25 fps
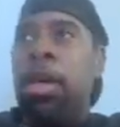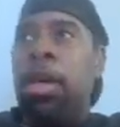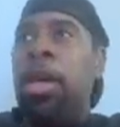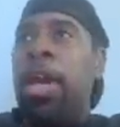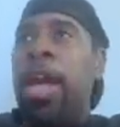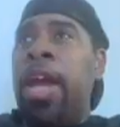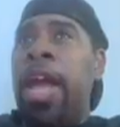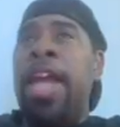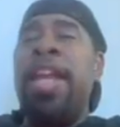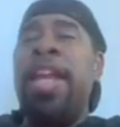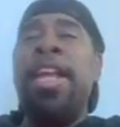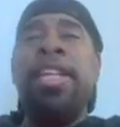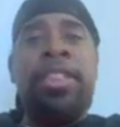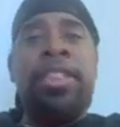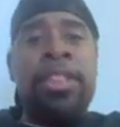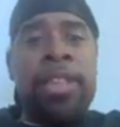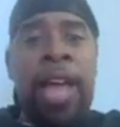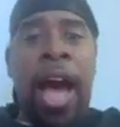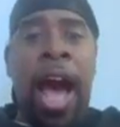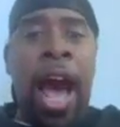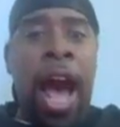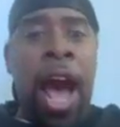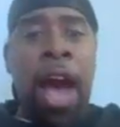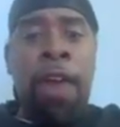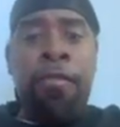And it's
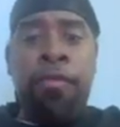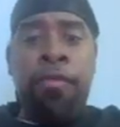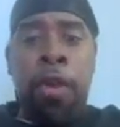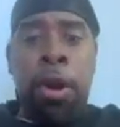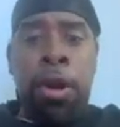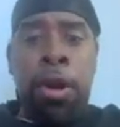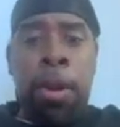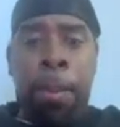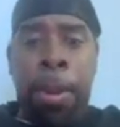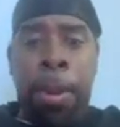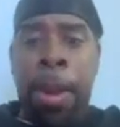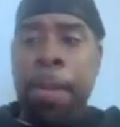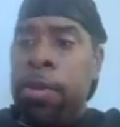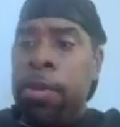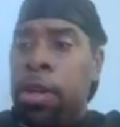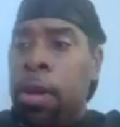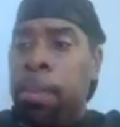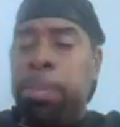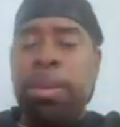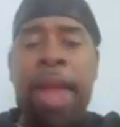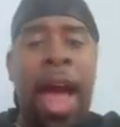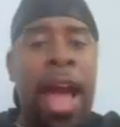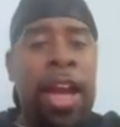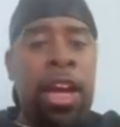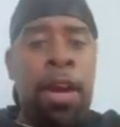time for people in the
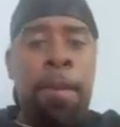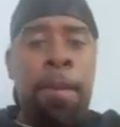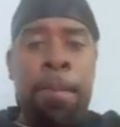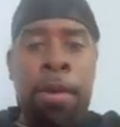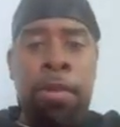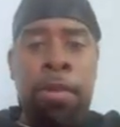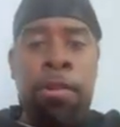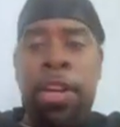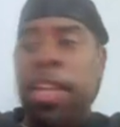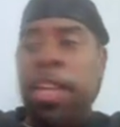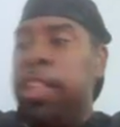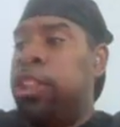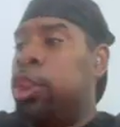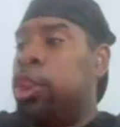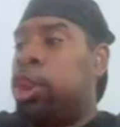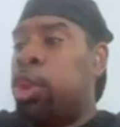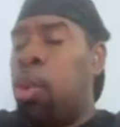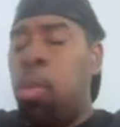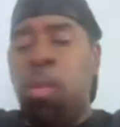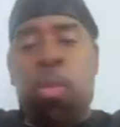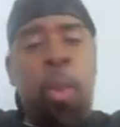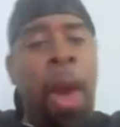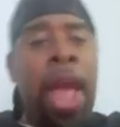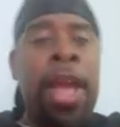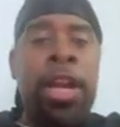black community just to
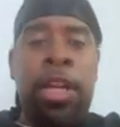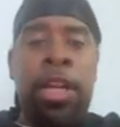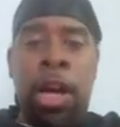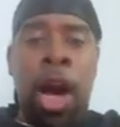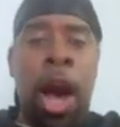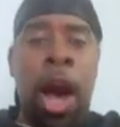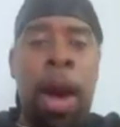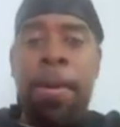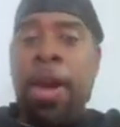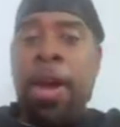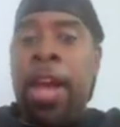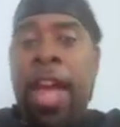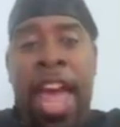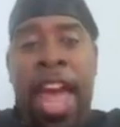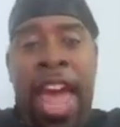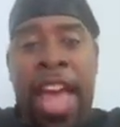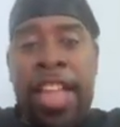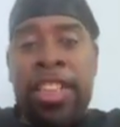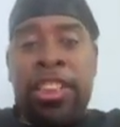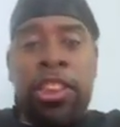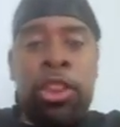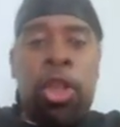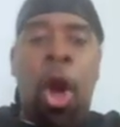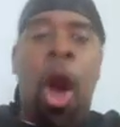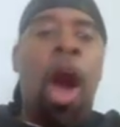wake up
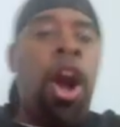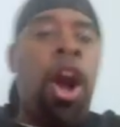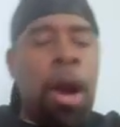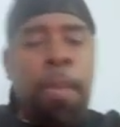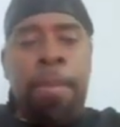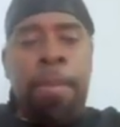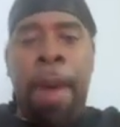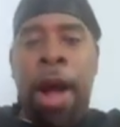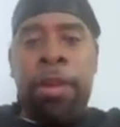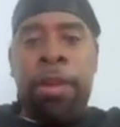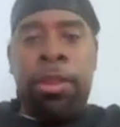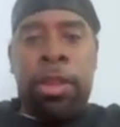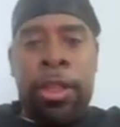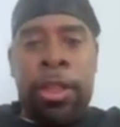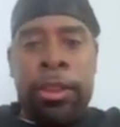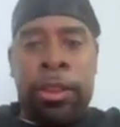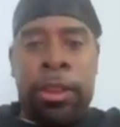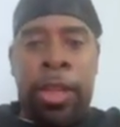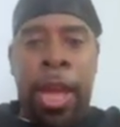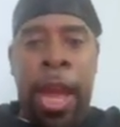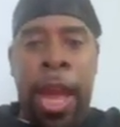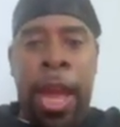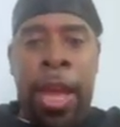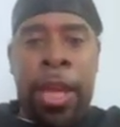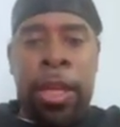and talk about this
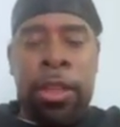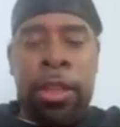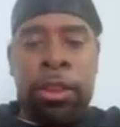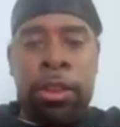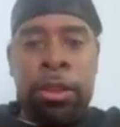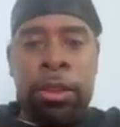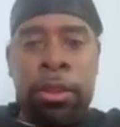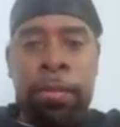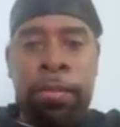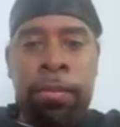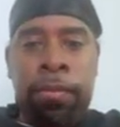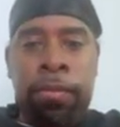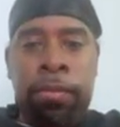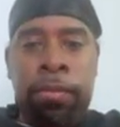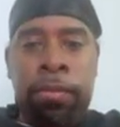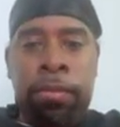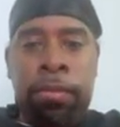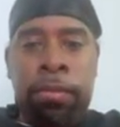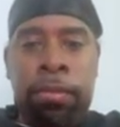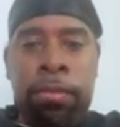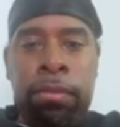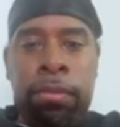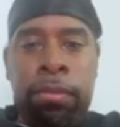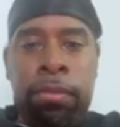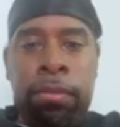case.
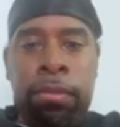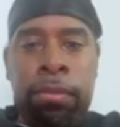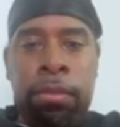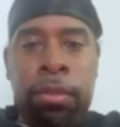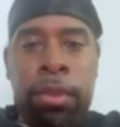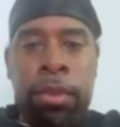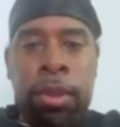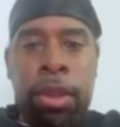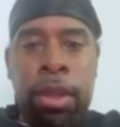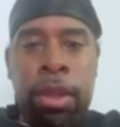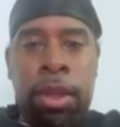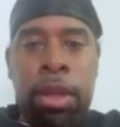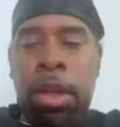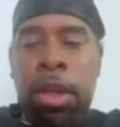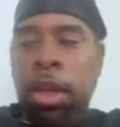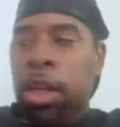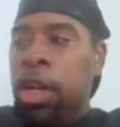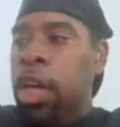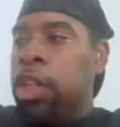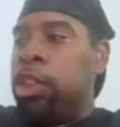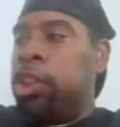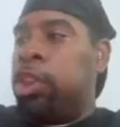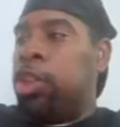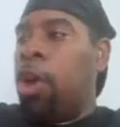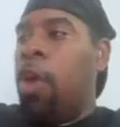
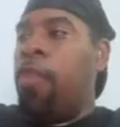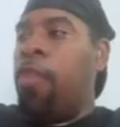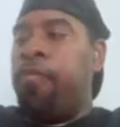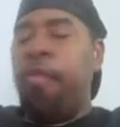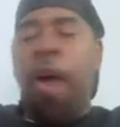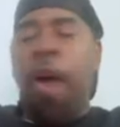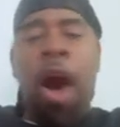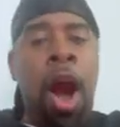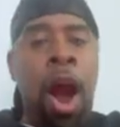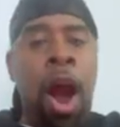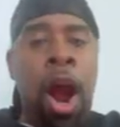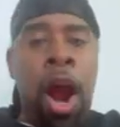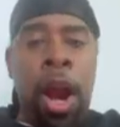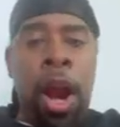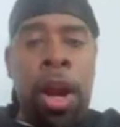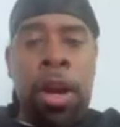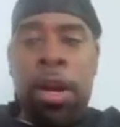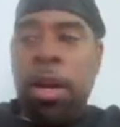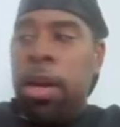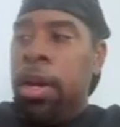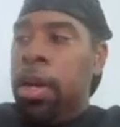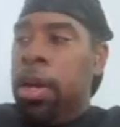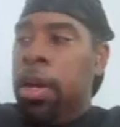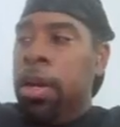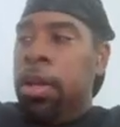Because so
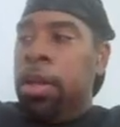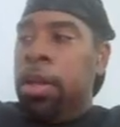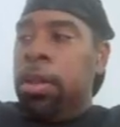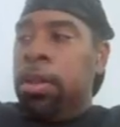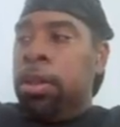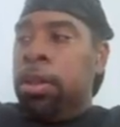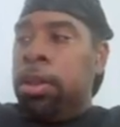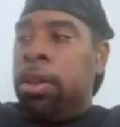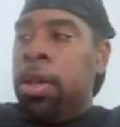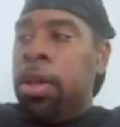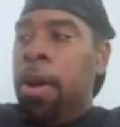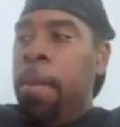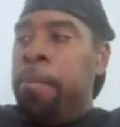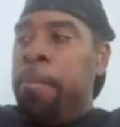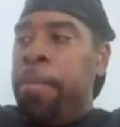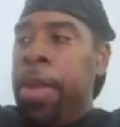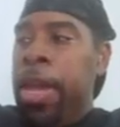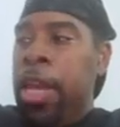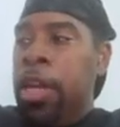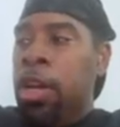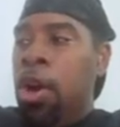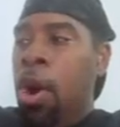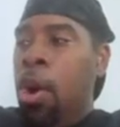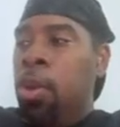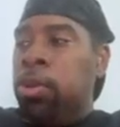far, the
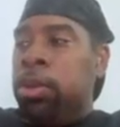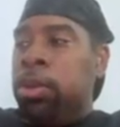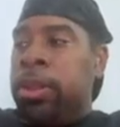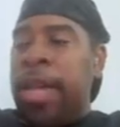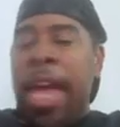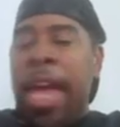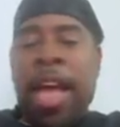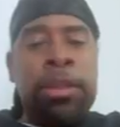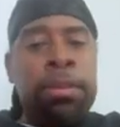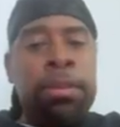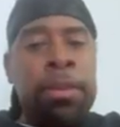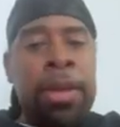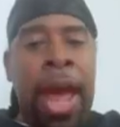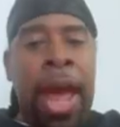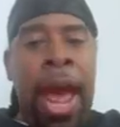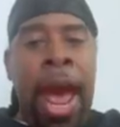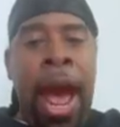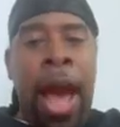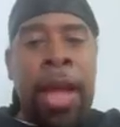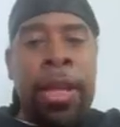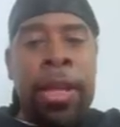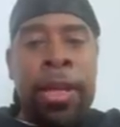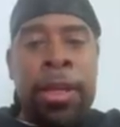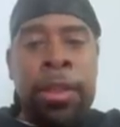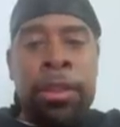Mingo Desmond
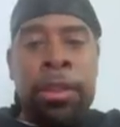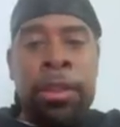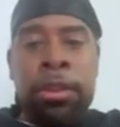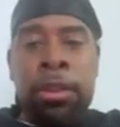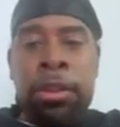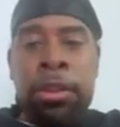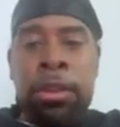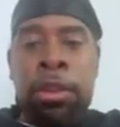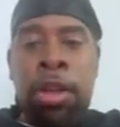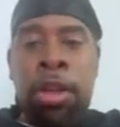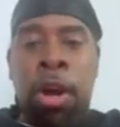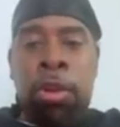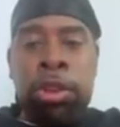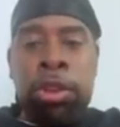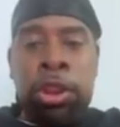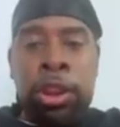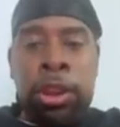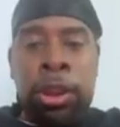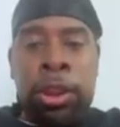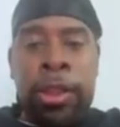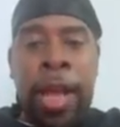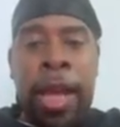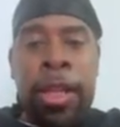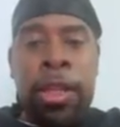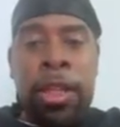Allen, the
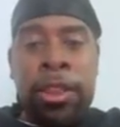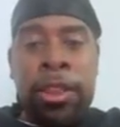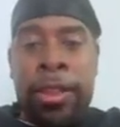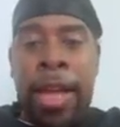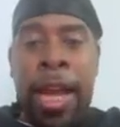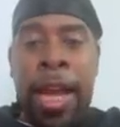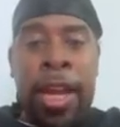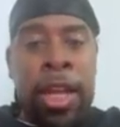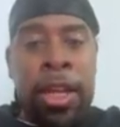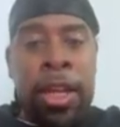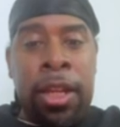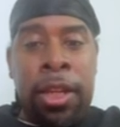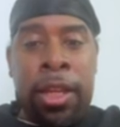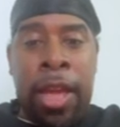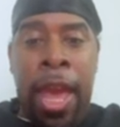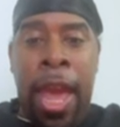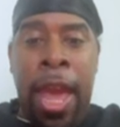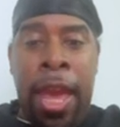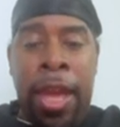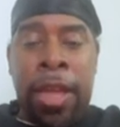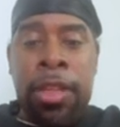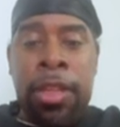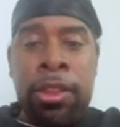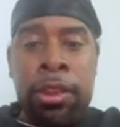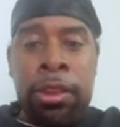second
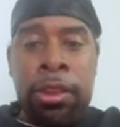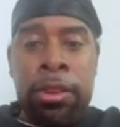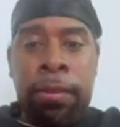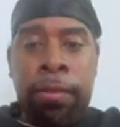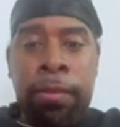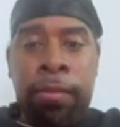case